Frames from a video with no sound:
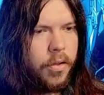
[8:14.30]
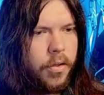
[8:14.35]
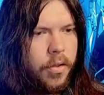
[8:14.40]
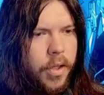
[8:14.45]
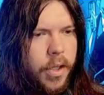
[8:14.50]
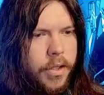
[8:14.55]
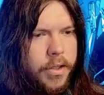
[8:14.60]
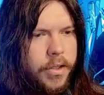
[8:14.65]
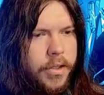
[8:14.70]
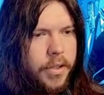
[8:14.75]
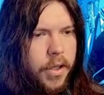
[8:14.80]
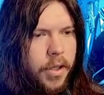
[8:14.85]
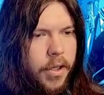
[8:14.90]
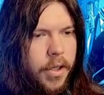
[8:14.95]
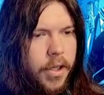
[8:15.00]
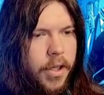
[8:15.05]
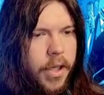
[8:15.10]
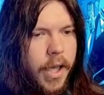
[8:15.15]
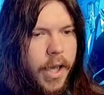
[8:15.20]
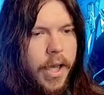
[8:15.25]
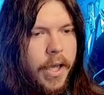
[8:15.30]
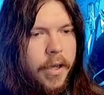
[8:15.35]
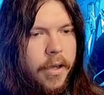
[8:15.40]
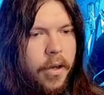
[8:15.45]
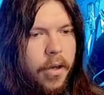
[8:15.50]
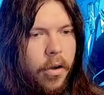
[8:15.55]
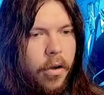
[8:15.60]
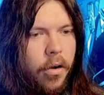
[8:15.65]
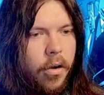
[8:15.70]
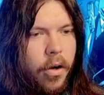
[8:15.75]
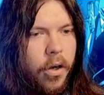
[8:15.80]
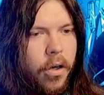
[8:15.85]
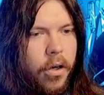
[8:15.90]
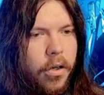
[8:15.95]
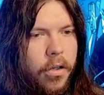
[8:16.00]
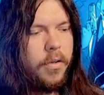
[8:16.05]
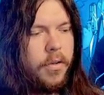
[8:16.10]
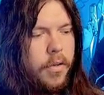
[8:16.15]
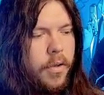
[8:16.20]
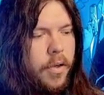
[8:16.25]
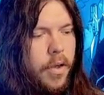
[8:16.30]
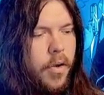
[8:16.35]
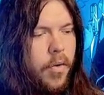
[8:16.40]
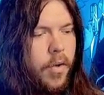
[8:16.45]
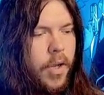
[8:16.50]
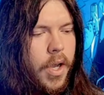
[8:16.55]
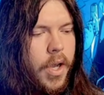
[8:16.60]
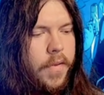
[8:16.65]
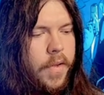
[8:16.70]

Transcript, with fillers: That's not a gang car. Okay,